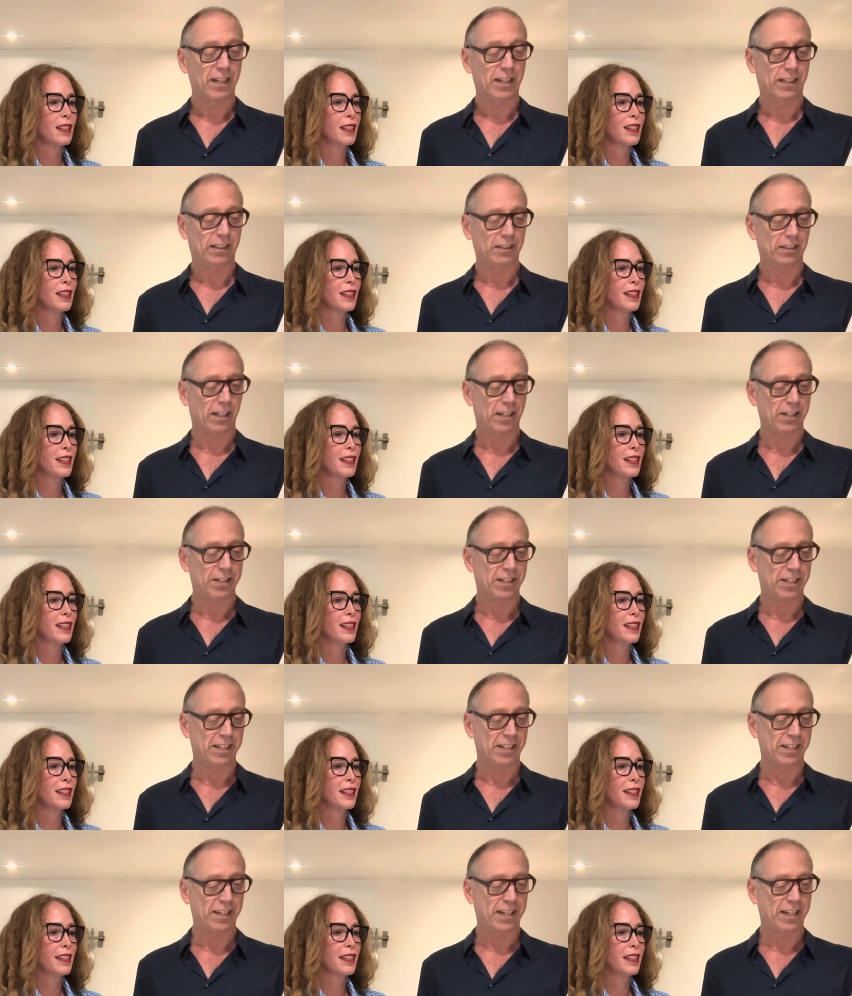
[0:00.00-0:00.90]
Speaker 1: in
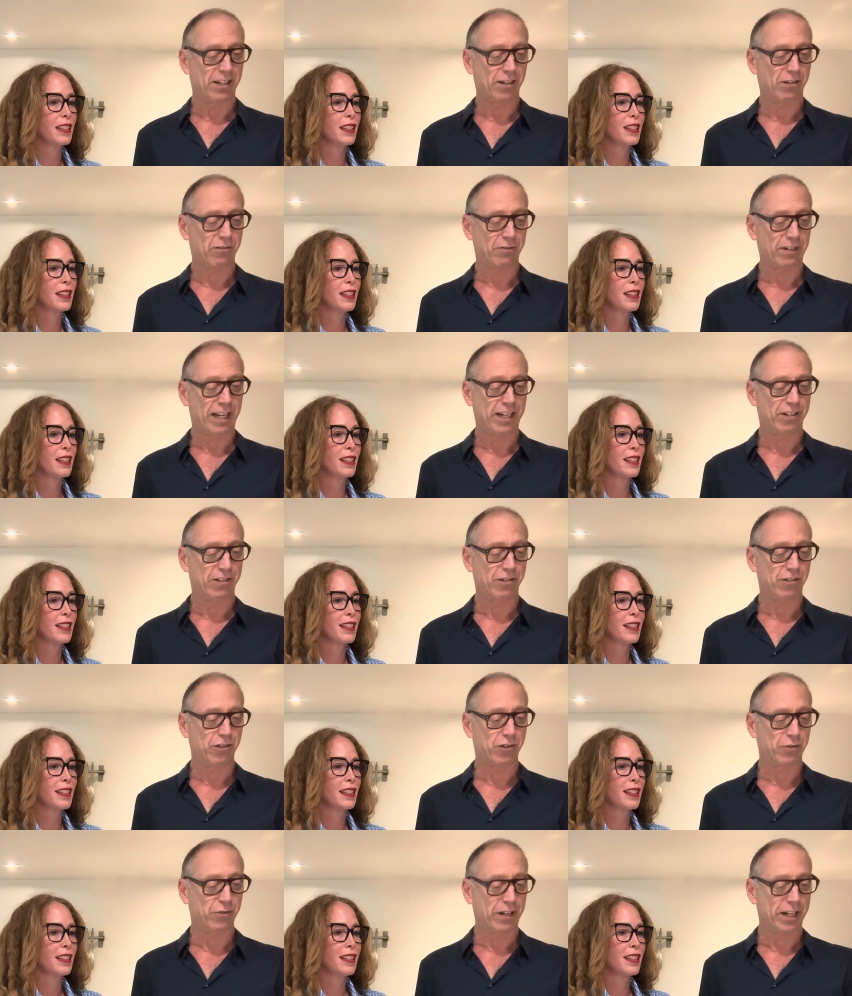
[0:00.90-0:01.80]
London and create her
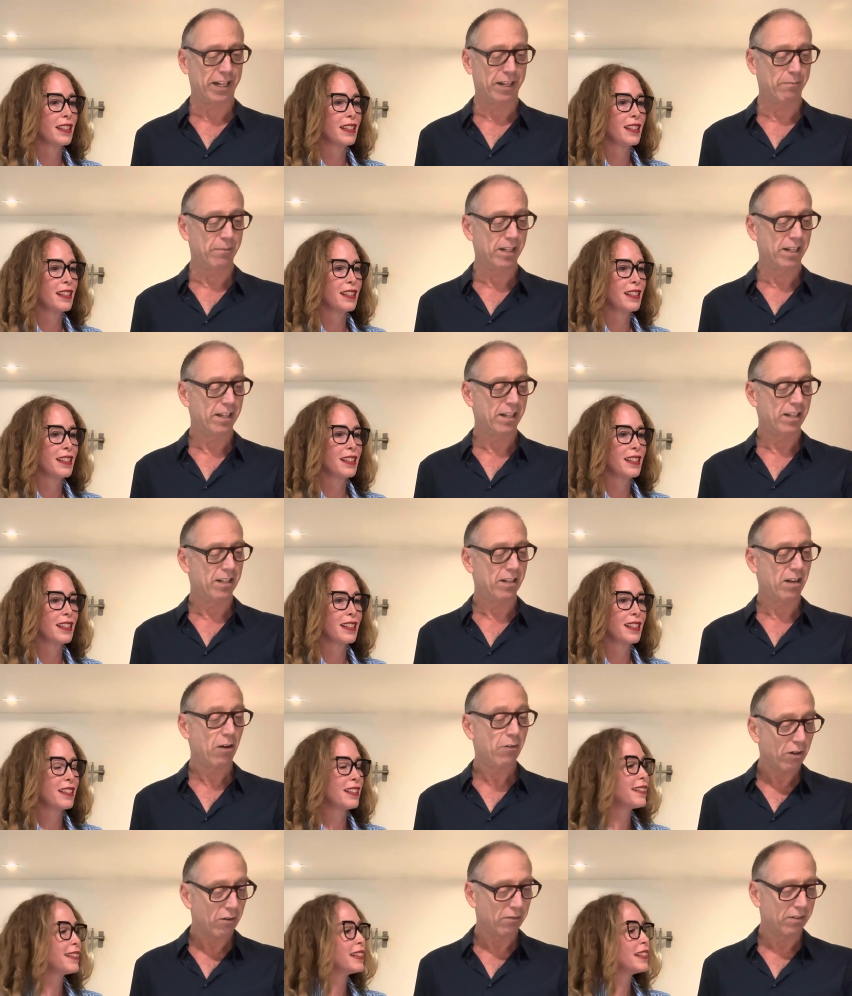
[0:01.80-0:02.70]
dream.
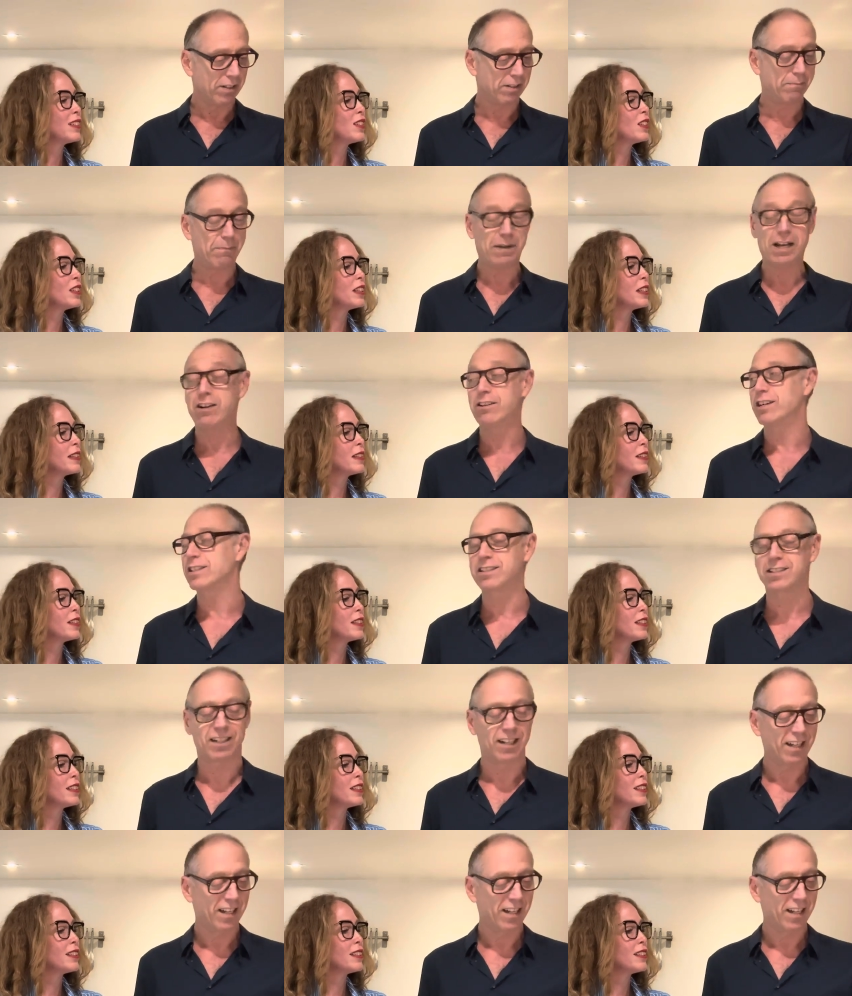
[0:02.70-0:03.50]
Oh no, Paris.